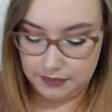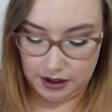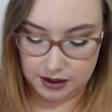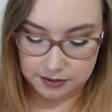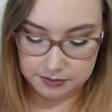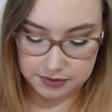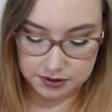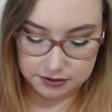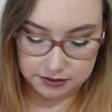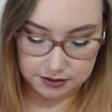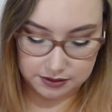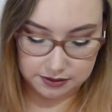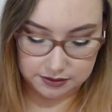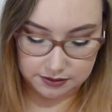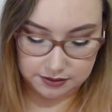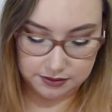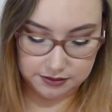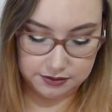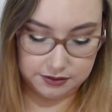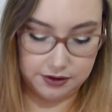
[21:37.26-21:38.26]
a million
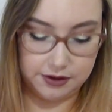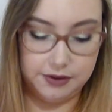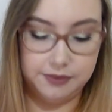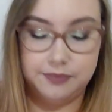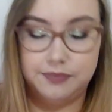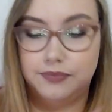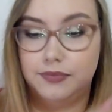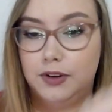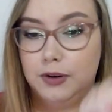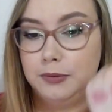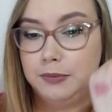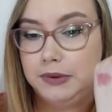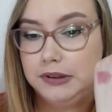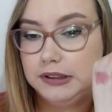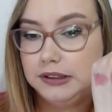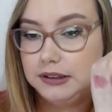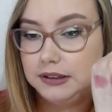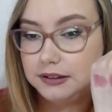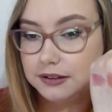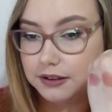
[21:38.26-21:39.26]
years ago. Not a
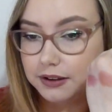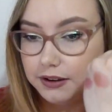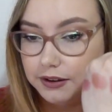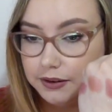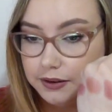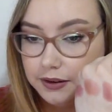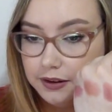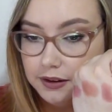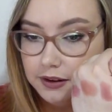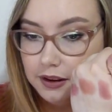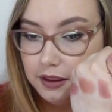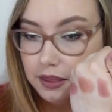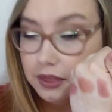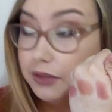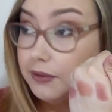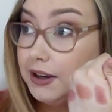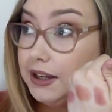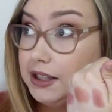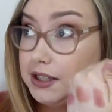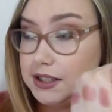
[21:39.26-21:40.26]
million years ago.
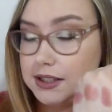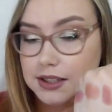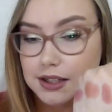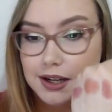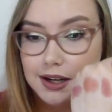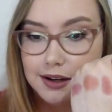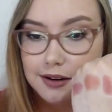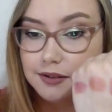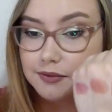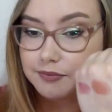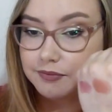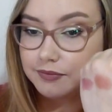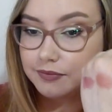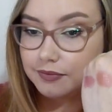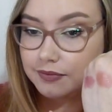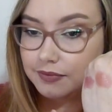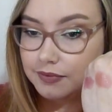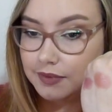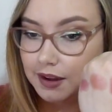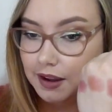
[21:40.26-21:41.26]
3 years ago.
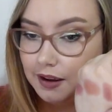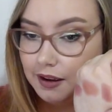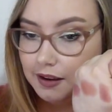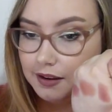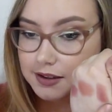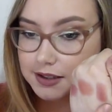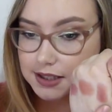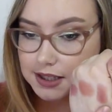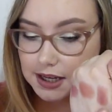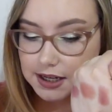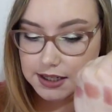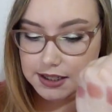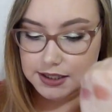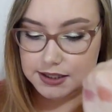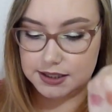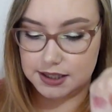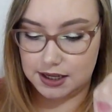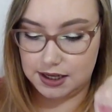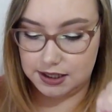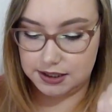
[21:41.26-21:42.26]
So that
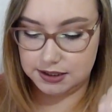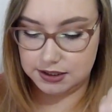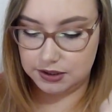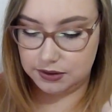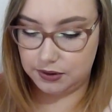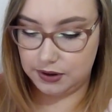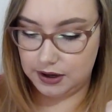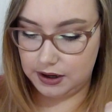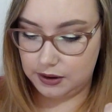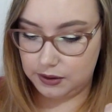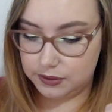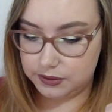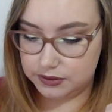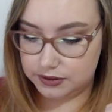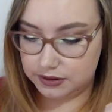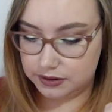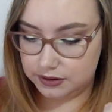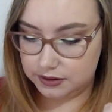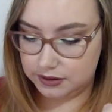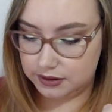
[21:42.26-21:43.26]
is Underground.
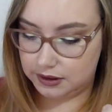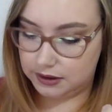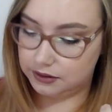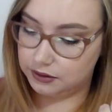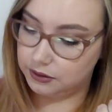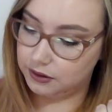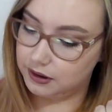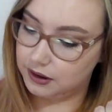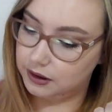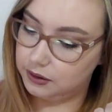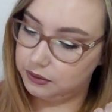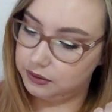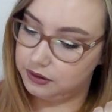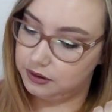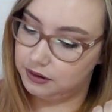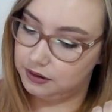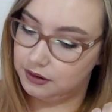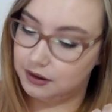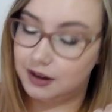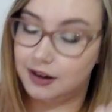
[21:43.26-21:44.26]
Underground?
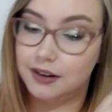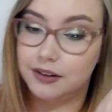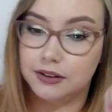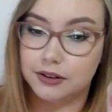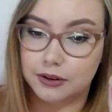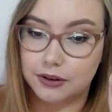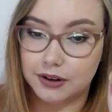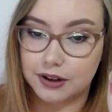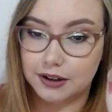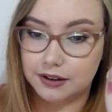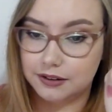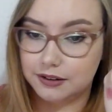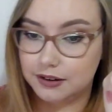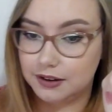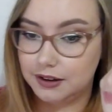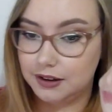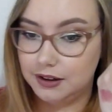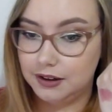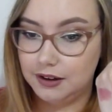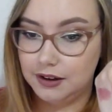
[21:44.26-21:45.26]
Underground.
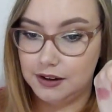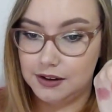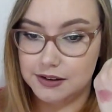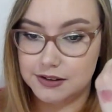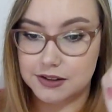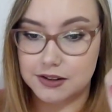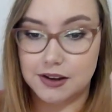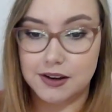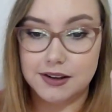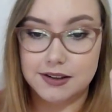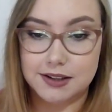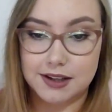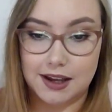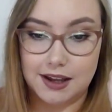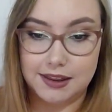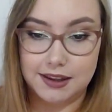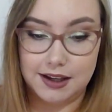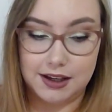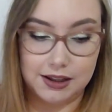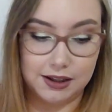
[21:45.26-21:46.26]
So those
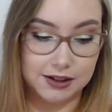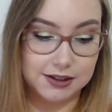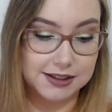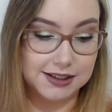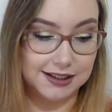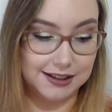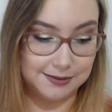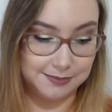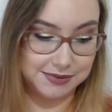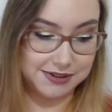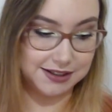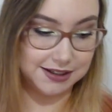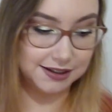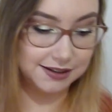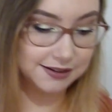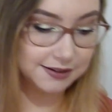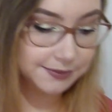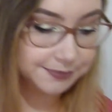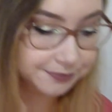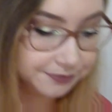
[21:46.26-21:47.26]
are the glossy
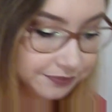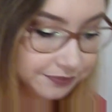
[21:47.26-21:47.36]
lipsticks.